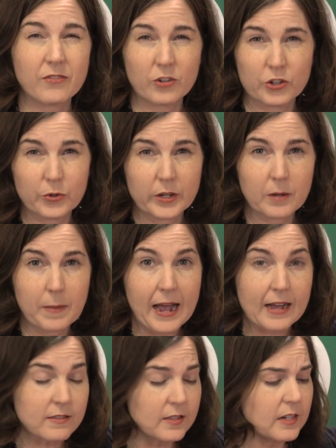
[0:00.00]
if they're doing
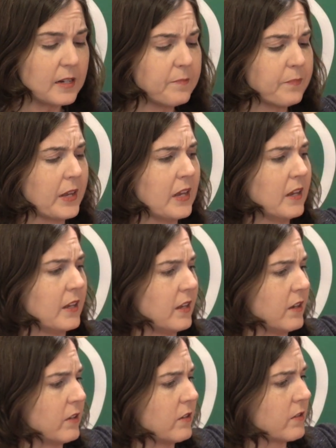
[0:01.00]
capacity
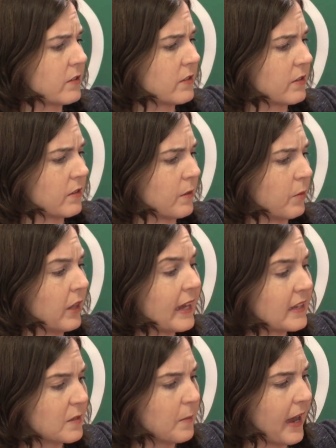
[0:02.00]
is the
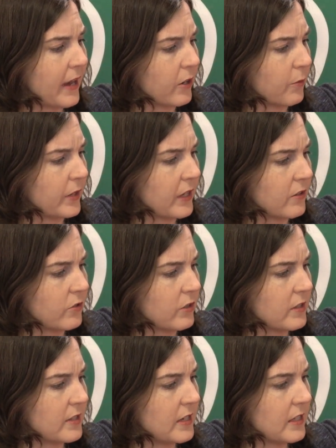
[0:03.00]
planks matter because you
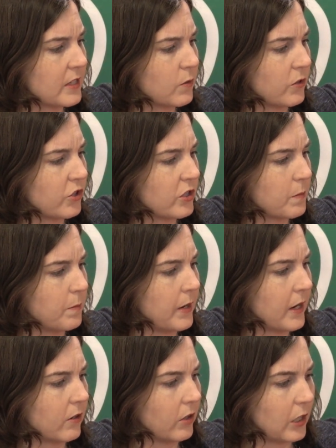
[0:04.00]
can see this one just
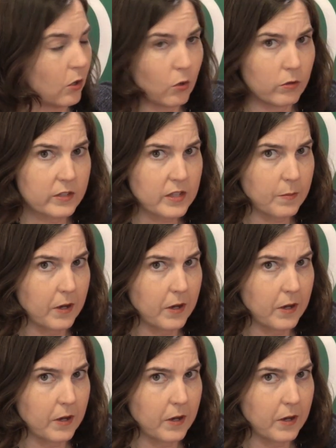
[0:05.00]
barely holds the